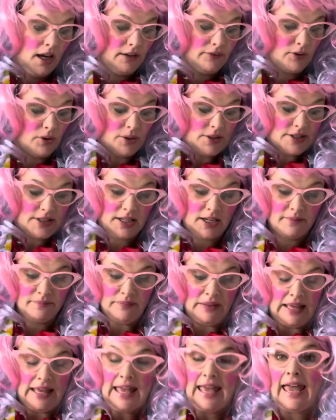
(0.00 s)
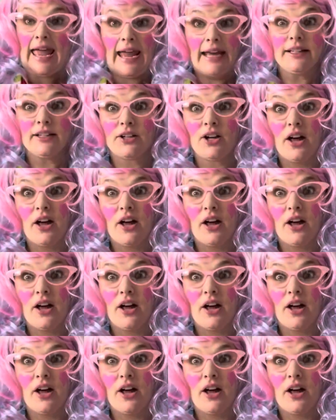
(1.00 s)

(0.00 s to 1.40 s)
Of course, yeah. And